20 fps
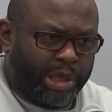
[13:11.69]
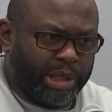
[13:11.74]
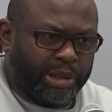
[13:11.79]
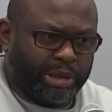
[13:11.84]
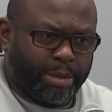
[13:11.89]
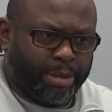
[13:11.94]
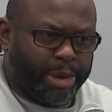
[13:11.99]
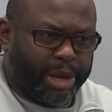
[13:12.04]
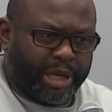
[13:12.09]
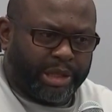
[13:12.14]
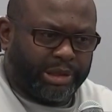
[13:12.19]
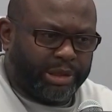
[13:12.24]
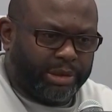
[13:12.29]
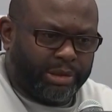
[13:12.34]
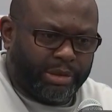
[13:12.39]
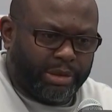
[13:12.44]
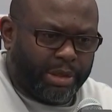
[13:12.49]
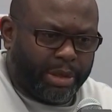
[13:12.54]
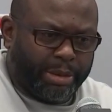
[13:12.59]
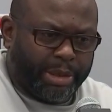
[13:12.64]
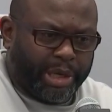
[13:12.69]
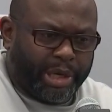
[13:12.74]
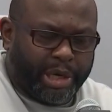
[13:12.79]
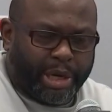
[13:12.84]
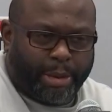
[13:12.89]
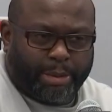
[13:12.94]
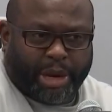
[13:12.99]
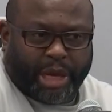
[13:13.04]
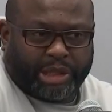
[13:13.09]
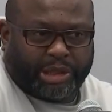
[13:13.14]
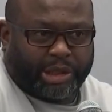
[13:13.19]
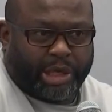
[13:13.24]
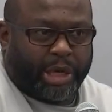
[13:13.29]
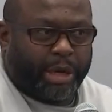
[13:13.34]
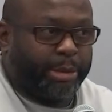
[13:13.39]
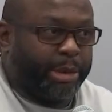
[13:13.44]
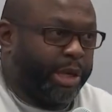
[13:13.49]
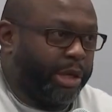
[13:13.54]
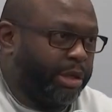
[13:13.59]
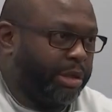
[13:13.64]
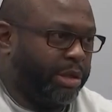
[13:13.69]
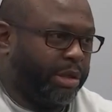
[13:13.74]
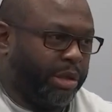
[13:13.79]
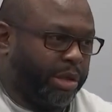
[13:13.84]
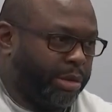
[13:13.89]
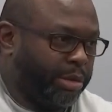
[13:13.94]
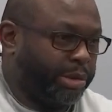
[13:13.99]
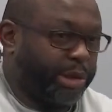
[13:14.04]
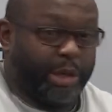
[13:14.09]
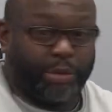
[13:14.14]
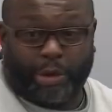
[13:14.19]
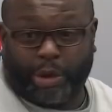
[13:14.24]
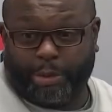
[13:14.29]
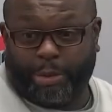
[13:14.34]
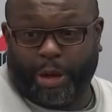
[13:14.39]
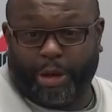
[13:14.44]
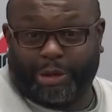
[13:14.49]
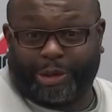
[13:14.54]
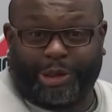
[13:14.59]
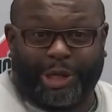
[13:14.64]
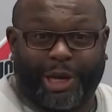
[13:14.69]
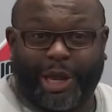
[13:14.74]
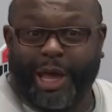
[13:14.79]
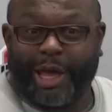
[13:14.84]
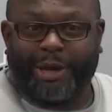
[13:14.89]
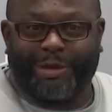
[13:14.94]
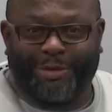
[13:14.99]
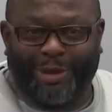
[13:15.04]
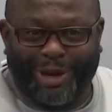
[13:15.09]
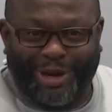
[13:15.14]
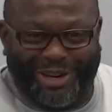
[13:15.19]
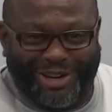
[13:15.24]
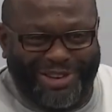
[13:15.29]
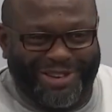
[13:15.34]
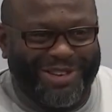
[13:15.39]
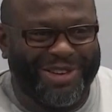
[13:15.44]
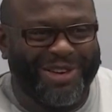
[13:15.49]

He's the best. I mean, and I'm not saying, I mean, you say, well, you better say that, right?